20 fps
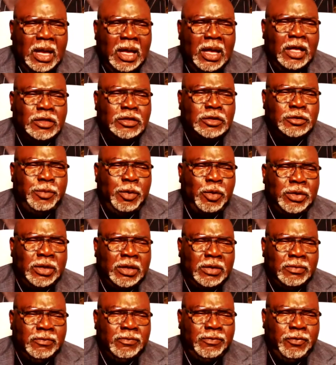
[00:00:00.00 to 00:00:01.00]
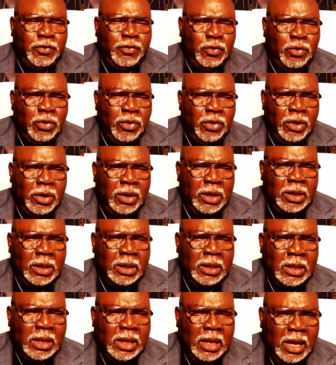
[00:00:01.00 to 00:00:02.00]
spoken for
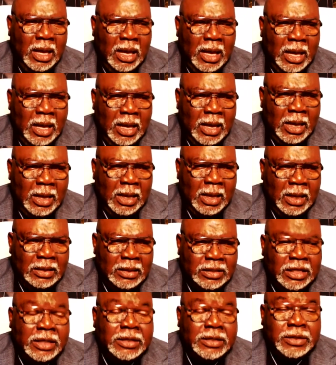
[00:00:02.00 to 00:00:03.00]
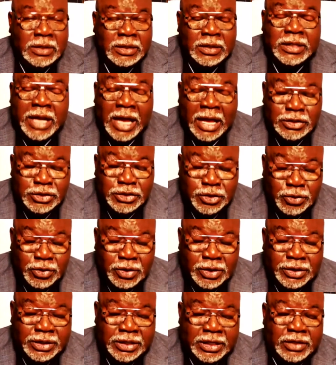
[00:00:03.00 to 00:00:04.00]
the National
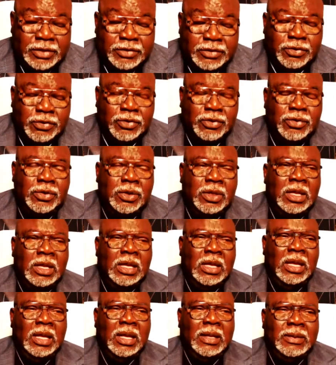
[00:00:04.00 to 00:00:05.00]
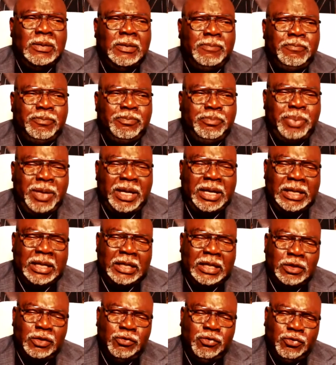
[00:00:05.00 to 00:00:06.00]
Cathedral. Being
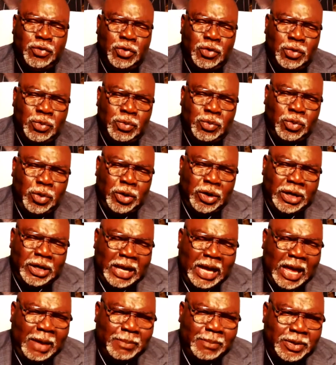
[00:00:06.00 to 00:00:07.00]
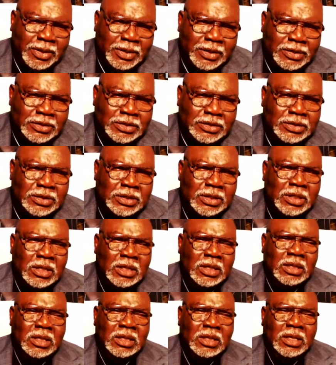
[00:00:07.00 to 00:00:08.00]
in the room where it happens
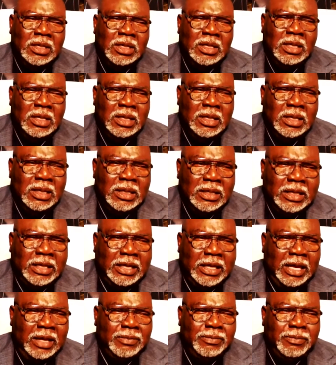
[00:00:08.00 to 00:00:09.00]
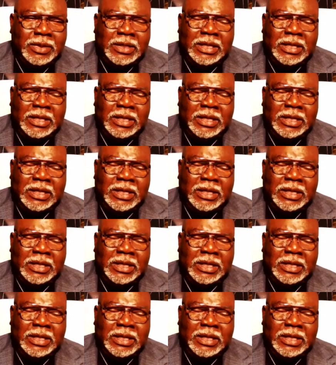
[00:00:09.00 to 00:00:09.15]
can